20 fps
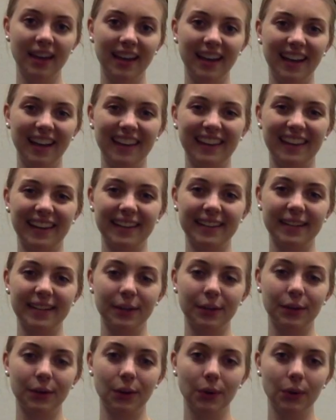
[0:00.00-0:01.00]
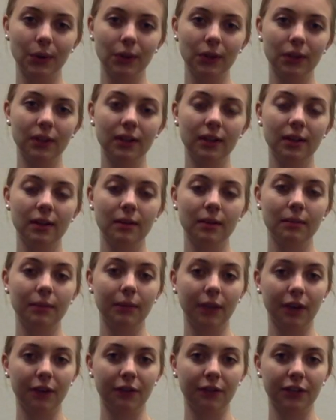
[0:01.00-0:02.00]
And that is how you hold,
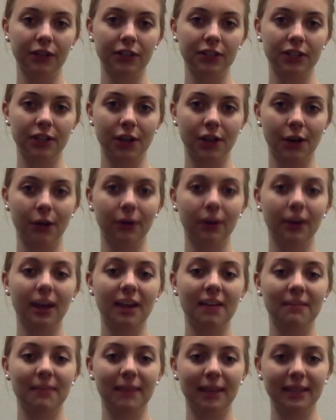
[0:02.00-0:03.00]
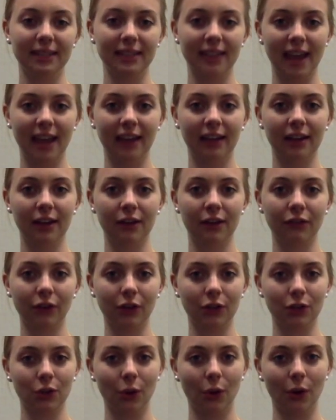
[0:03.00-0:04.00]
play your first note, and maintain a
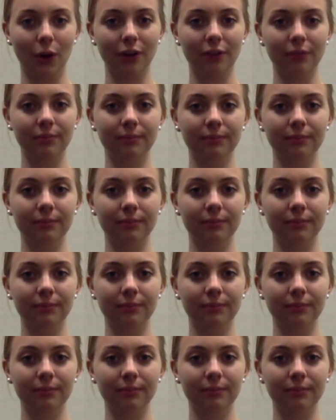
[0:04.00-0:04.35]
French horn.